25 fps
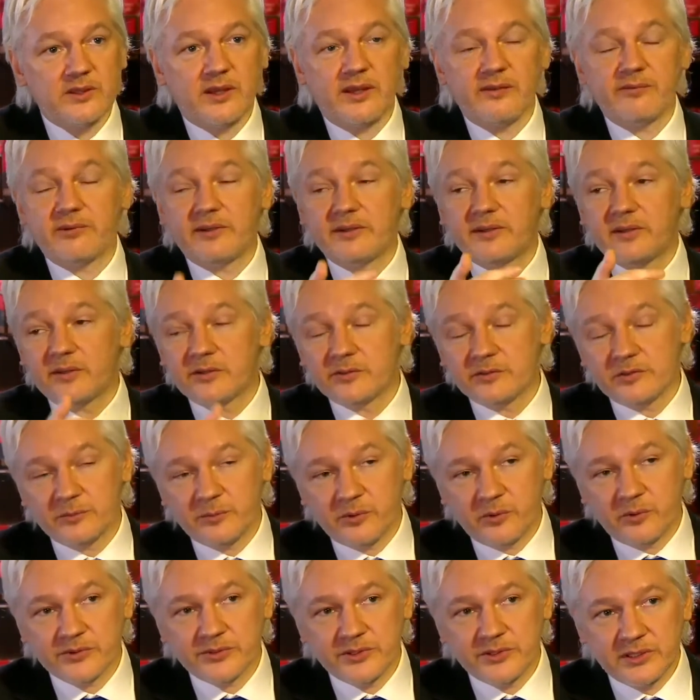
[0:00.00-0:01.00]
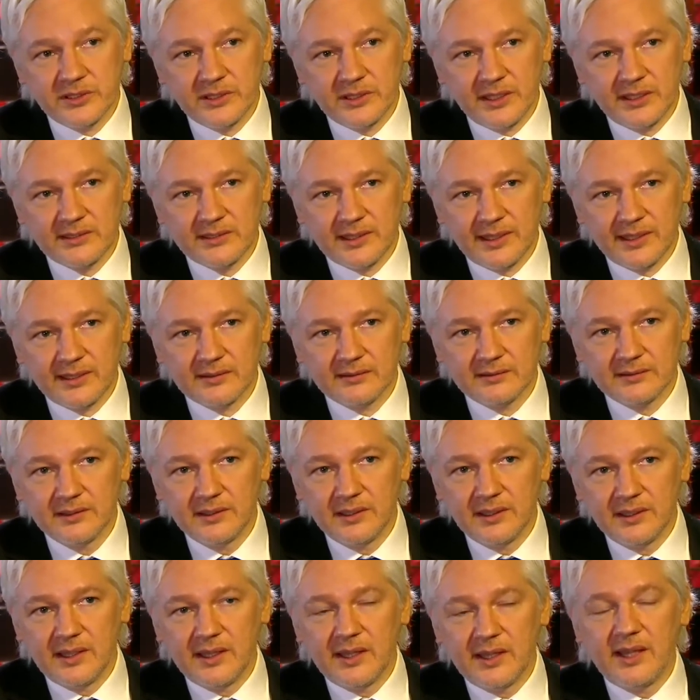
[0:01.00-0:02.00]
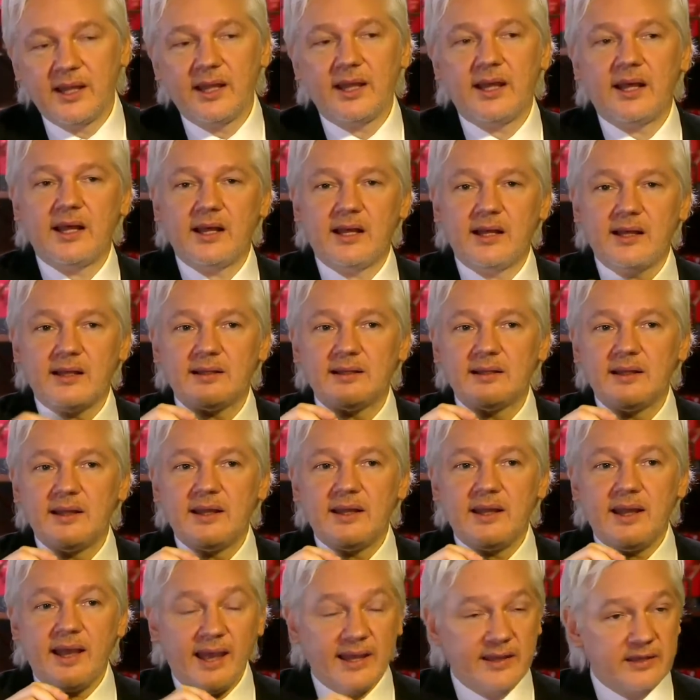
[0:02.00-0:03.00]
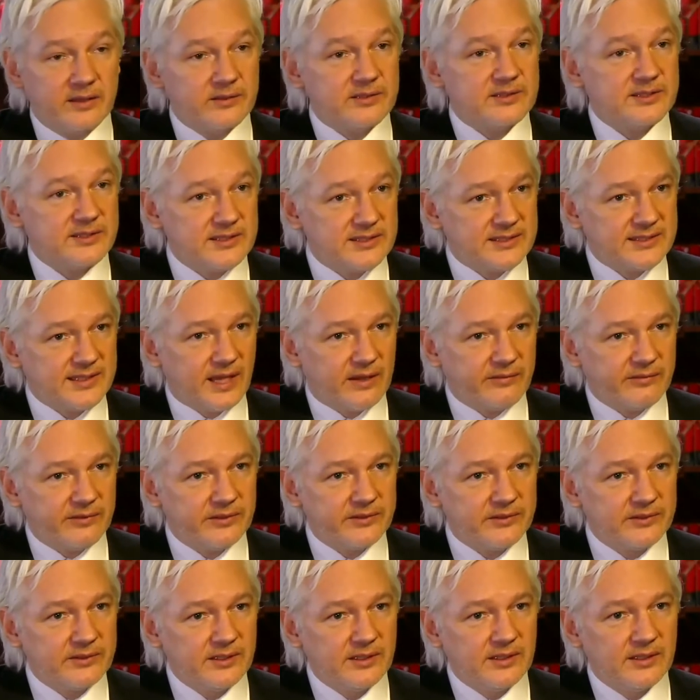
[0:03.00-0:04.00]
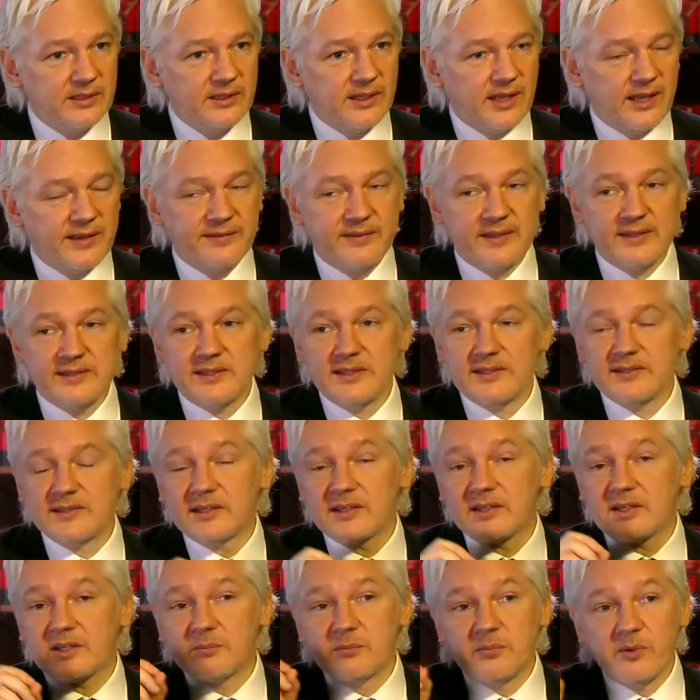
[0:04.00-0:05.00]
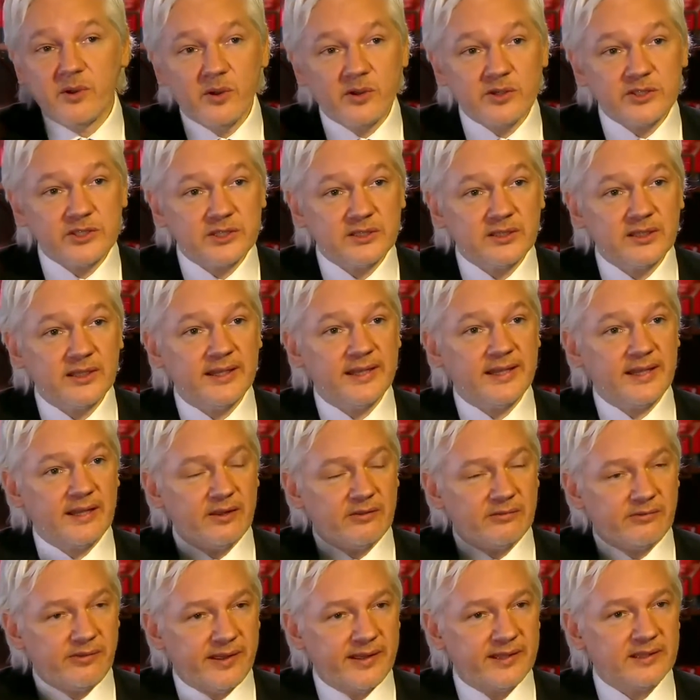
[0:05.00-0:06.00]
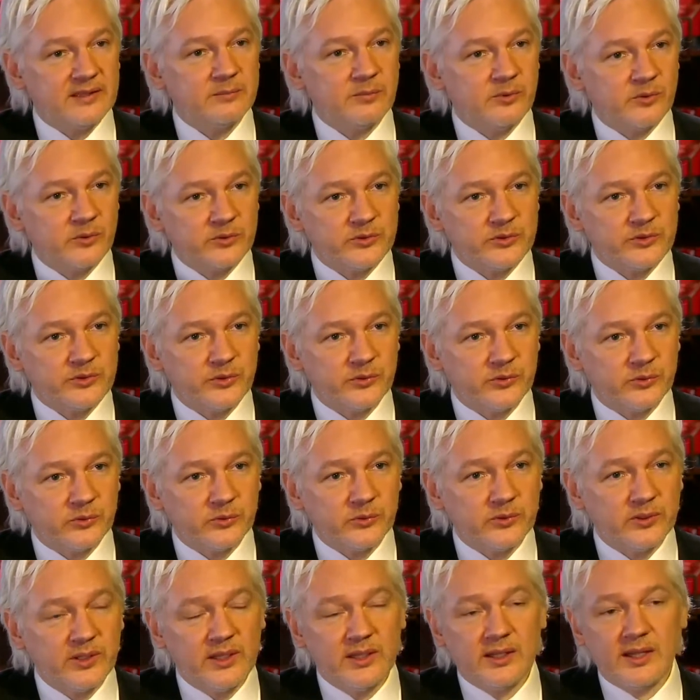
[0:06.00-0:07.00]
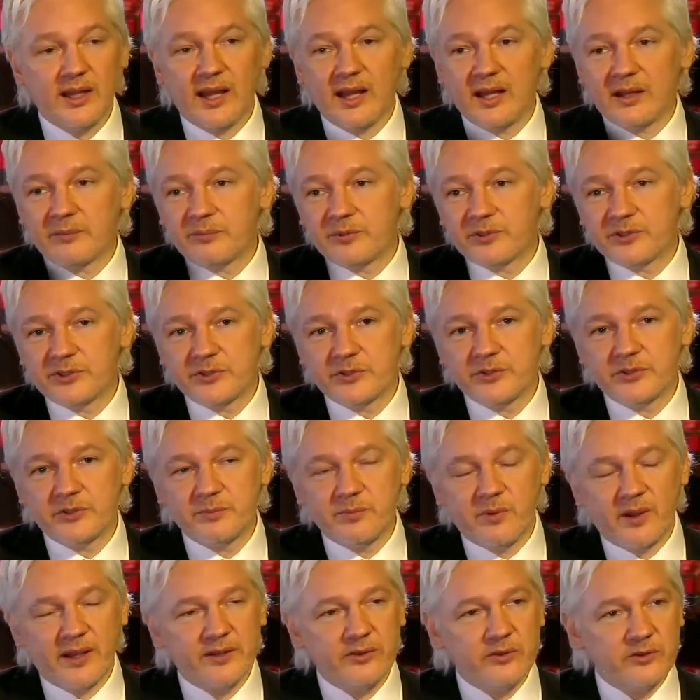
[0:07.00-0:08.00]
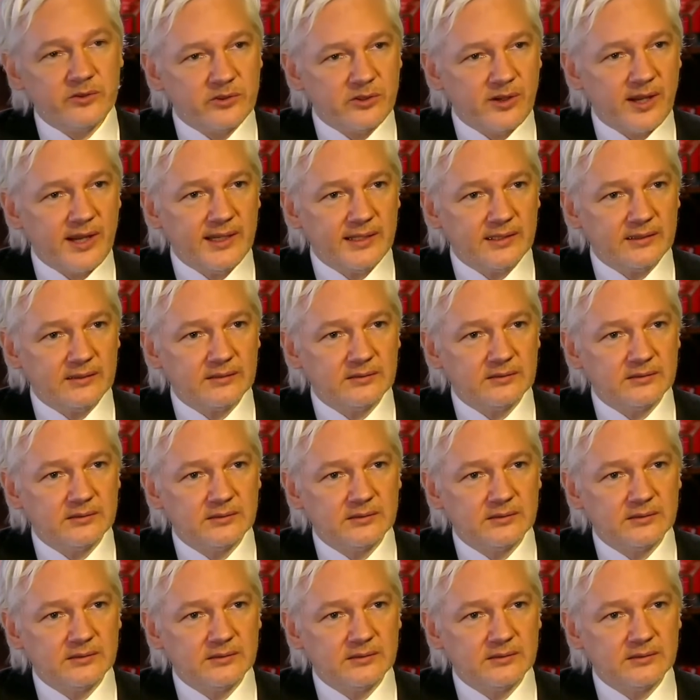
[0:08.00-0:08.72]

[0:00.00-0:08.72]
I've read those reports in detail. And it's discovered this is a commercially available tool produced by Ukraine.